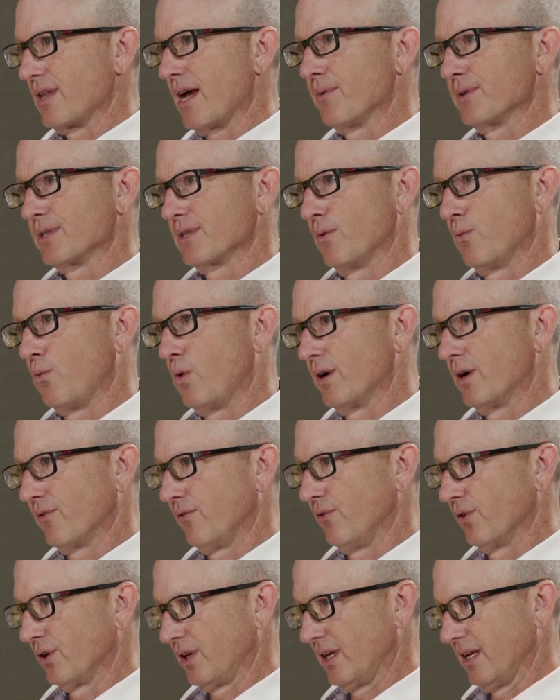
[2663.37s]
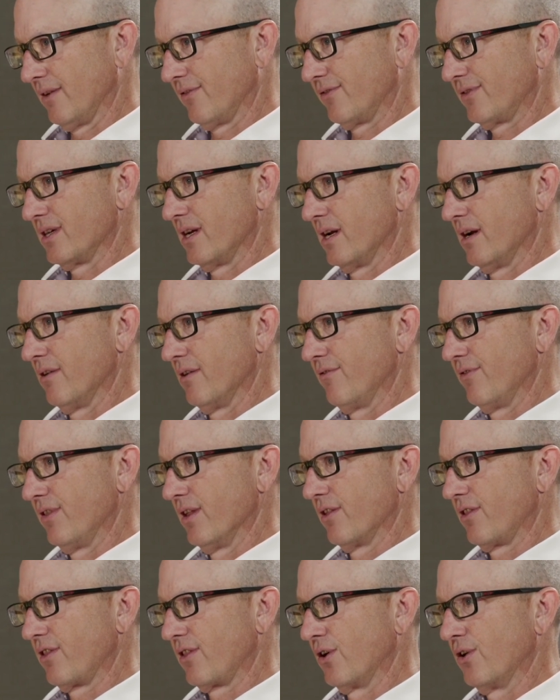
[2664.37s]
So that was the wonderful gift
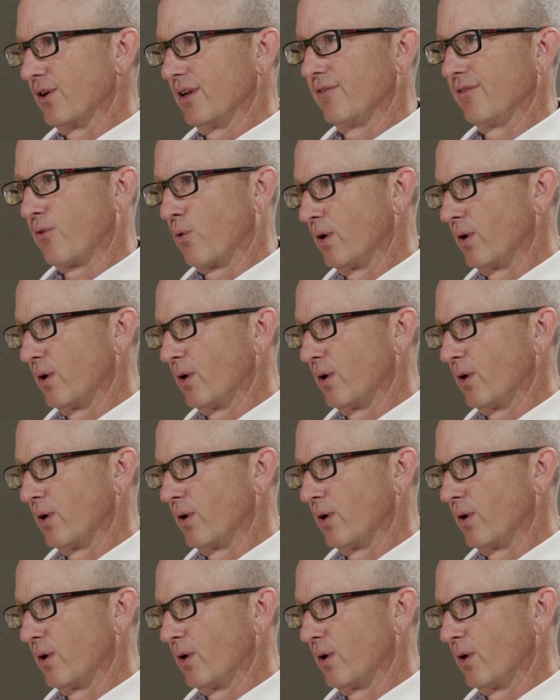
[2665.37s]
of the 30,